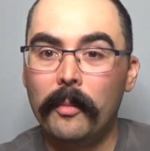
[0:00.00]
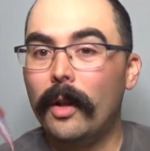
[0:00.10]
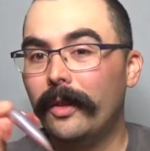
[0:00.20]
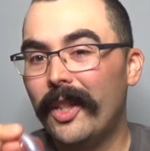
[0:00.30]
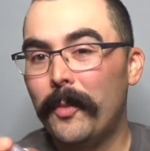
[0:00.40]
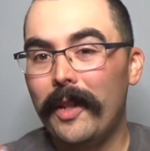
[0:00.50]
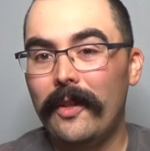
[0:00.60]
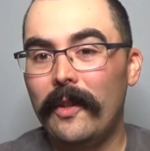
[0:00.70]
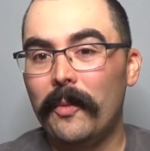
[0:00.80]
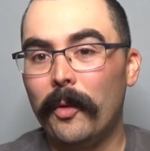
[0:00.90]

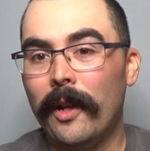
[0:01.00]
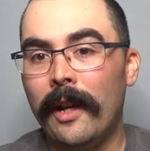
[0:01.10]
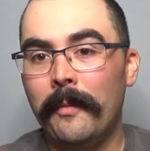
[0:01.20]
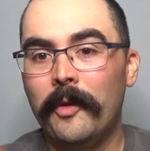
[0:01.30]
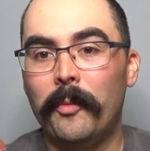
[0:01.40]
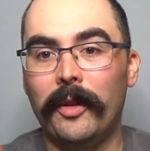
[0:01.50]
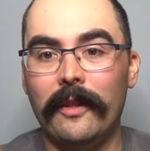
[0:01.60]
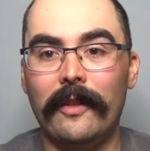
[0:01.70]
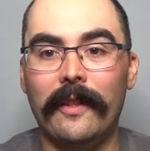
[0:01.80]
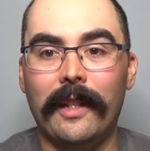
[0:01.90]
multi-species perhaps, but
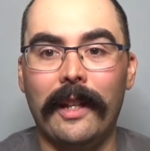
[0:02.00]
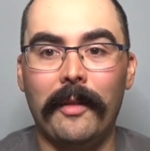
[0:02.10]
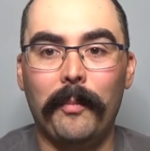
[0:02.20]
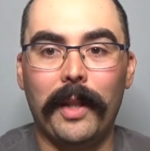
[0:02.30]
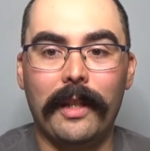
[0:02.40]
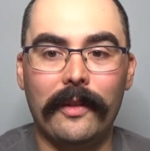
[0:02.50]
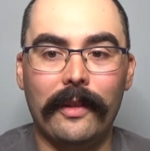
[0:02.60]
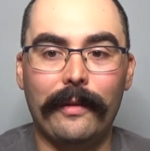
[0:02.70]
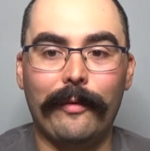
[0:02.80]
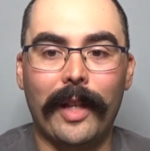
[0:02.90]
this is, again, because
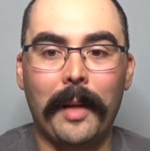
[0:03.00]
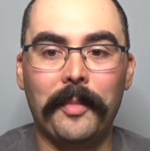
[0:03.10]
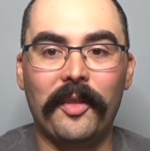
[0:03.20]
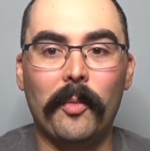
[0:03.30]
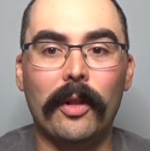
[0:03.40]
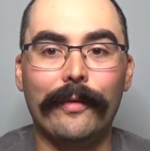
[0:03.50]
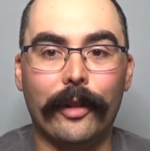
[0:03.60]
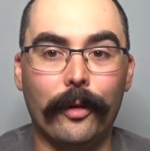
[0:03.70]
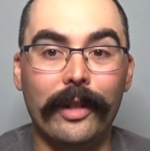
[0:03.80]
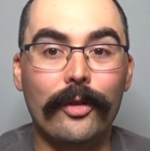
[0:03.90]
of the flap, it's more of a
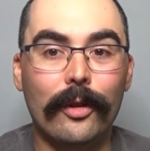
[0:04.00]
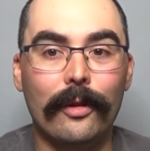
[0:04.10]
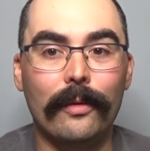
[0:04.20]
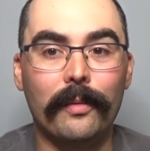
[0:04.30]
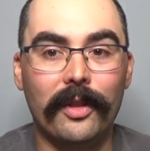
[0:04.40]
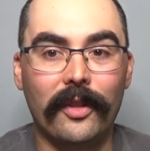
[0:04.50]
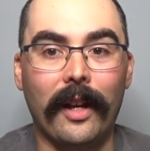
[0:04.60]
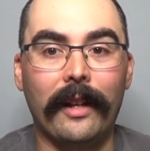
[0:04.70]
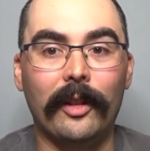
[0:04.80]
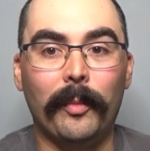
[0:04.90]
creature
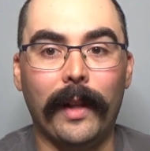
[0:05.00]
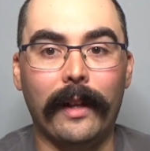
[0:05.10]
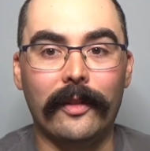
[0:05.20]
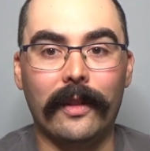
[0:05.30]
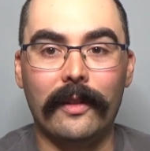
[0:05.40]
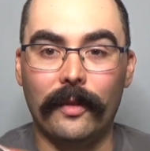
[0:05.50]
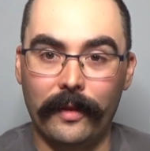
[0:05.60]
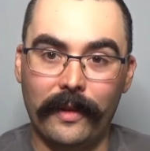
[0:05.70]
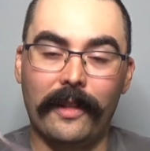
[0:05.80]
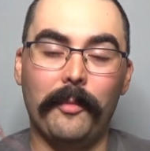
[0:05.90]
style plastic, so
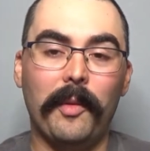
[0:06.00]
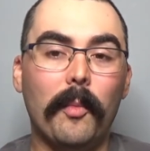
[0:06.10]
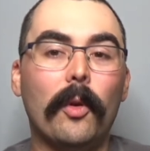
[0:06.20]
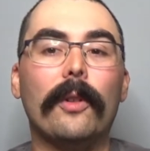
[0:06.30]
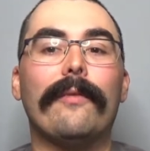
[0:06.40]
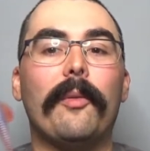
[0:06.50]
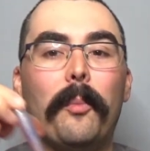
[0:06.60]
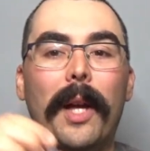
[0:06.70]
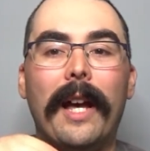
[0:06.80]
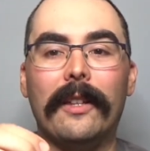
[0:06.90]
this is going to be more of a
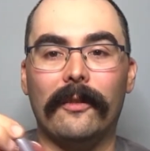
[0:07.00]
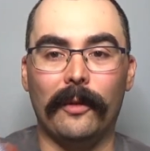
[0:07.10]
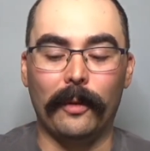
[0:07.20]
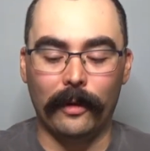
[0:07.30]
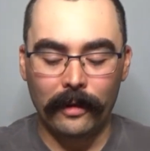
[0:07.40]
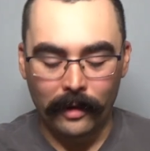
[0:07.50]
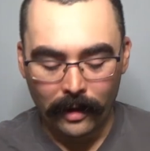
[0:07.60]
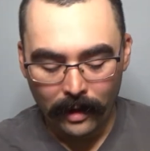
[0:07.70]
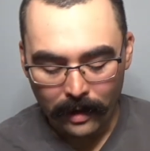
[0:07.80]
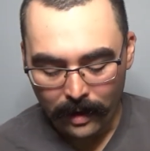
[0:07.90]
bass lure.
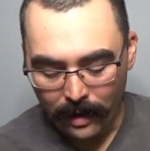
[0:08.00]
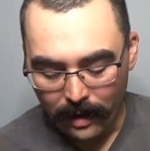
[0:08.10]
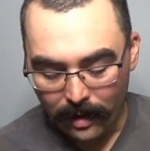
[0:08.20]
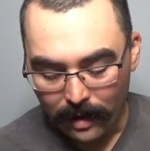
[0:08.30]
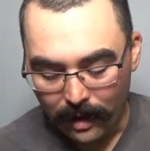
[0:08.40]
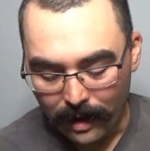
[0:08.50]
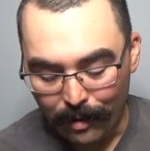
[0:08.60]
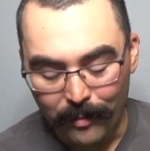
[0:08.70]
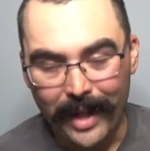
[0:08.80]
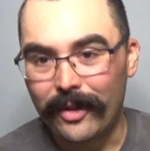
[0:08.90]

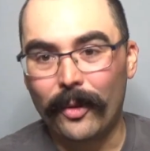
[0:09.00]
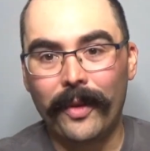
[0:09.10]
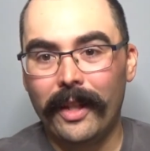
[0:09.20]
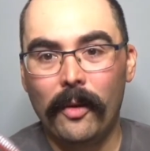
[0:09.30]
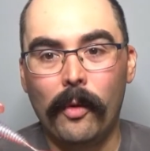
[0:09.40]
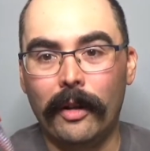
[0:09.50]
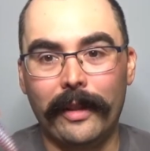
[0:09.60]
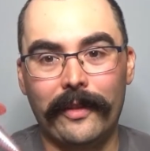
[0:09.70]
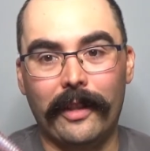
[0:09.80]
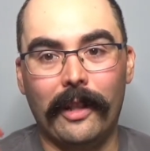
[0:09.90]
I don't think a
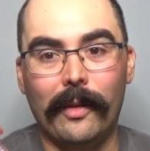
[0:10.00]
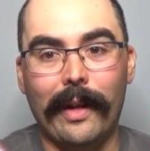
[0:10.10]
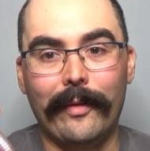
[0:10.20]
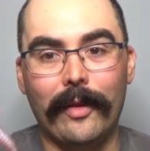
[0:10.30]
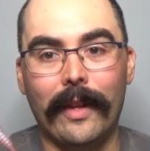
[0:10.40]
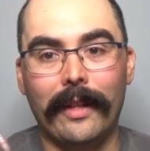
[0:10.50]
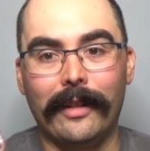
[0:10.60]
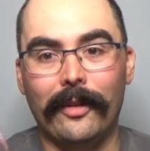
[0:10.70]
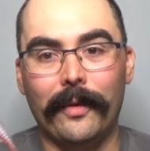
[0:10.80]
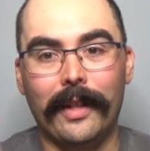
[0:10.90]
walleye is going to go after that. I
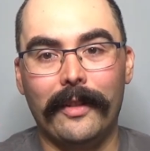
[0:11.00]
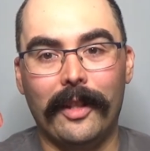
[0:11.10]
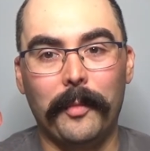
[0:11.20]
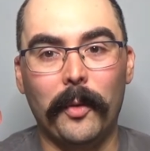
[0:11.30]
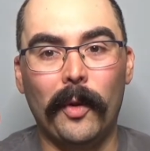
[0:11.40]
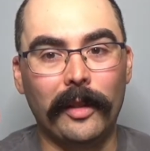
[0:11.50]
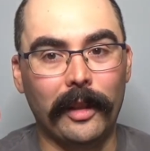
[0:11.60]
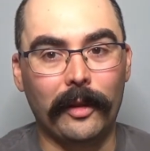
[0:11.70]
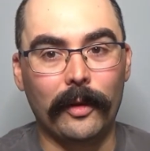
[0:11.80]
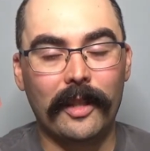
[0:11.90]
don't think it's going to be a
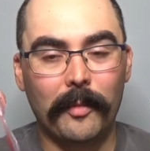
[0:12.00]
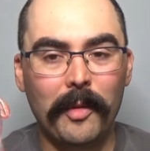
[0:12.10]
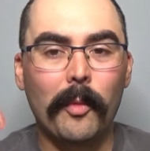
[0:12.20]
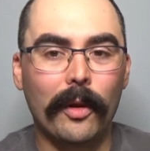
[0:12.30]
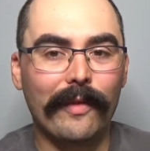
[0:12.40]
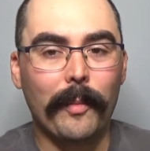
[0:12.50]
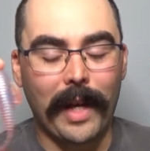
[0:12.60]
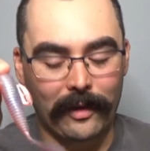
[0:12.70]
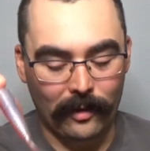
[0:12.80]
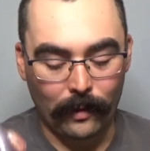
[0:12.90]
walleye lure. It's going to be more of a
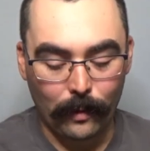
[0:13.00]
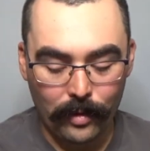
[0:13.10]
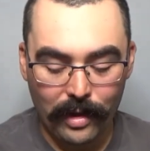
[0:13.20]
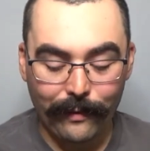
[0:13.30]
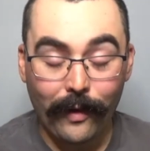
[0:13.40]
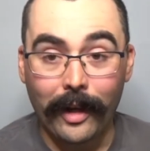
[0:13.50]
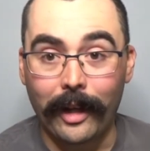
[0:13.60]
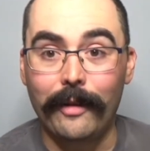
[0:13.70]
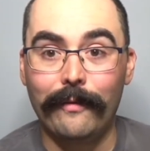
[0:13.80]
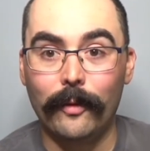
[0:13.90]
bass lure, which is
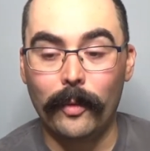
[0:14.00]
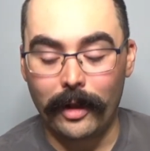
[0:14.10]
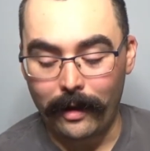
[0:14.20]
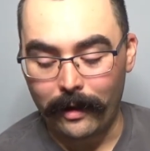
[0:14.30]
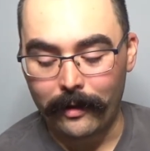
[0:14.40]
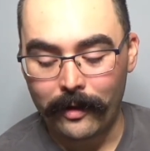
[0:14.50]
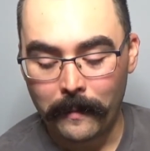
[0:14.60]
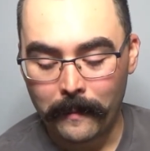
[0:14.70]
fine for what it is.